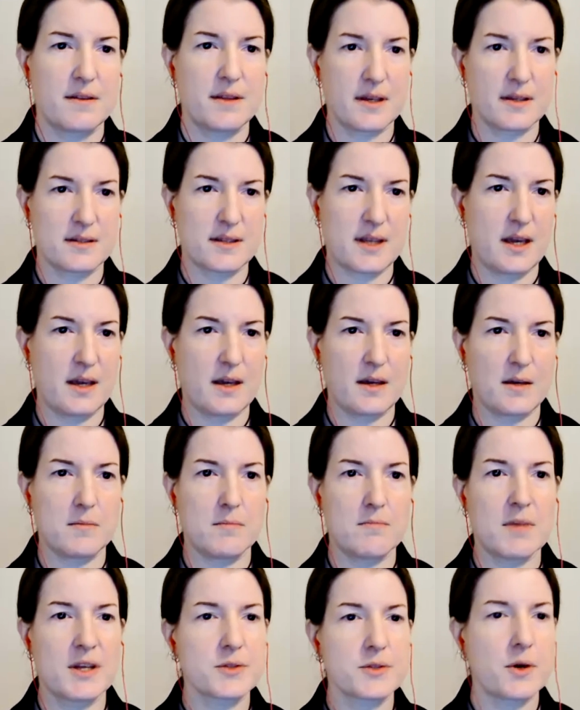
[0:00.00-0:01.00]
things like
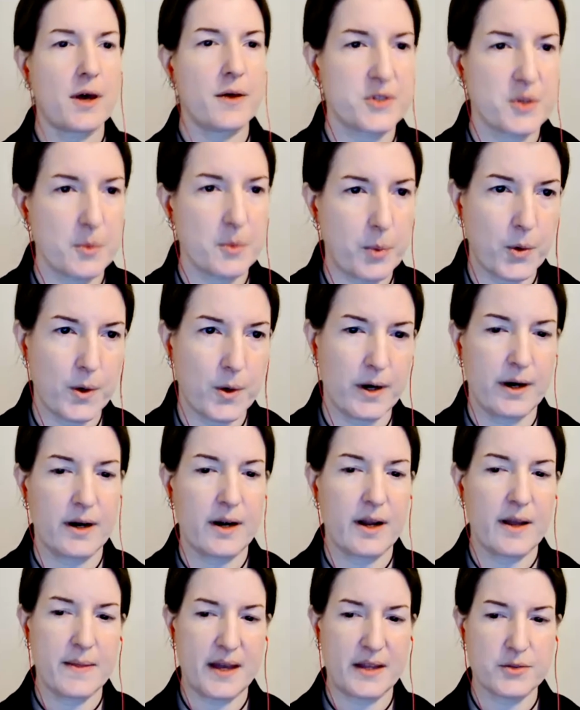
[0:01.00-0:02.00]
mental health support
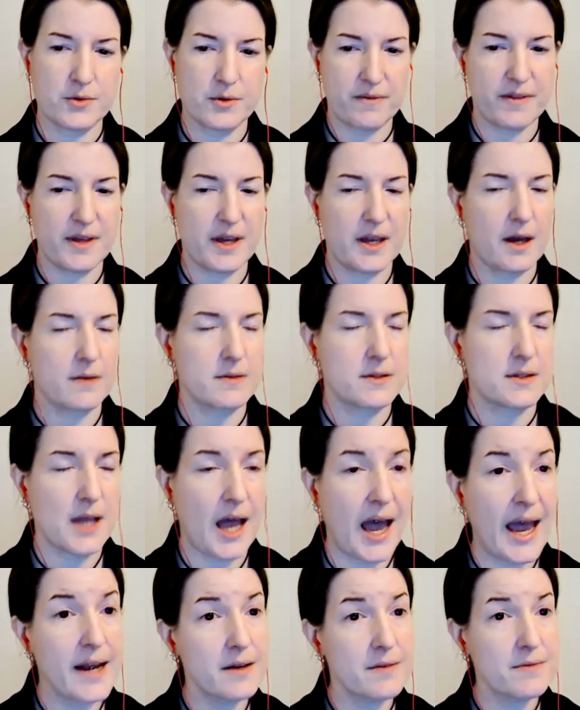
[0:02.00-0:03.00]
and that sort of thing
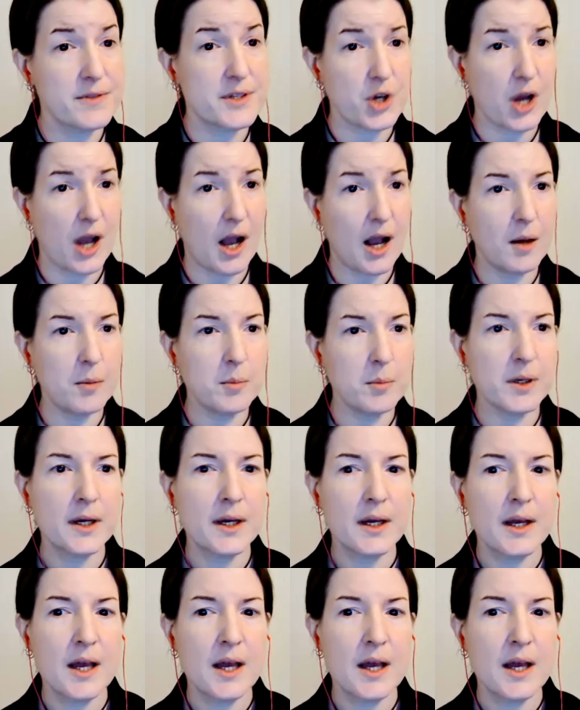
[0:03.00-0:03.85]
outside of the job.